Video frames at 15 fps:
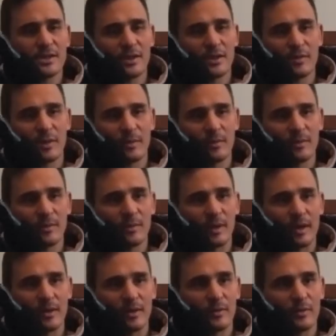from
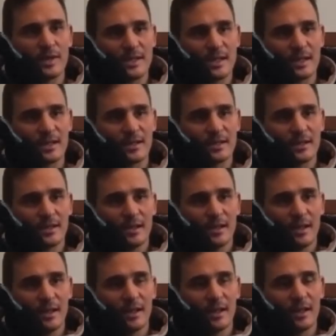the Free State,
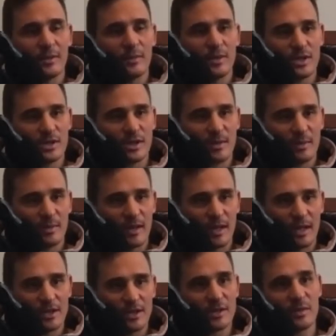and we stopped
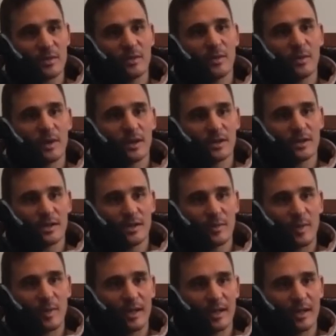there just before we got to the
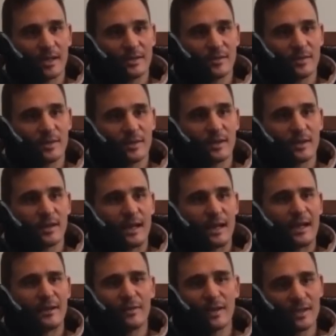Parkes for the
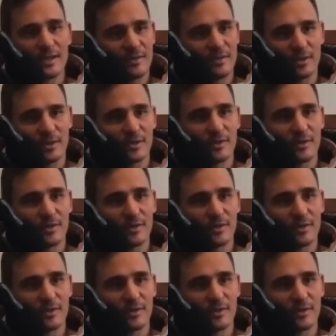Highline Festival 2 or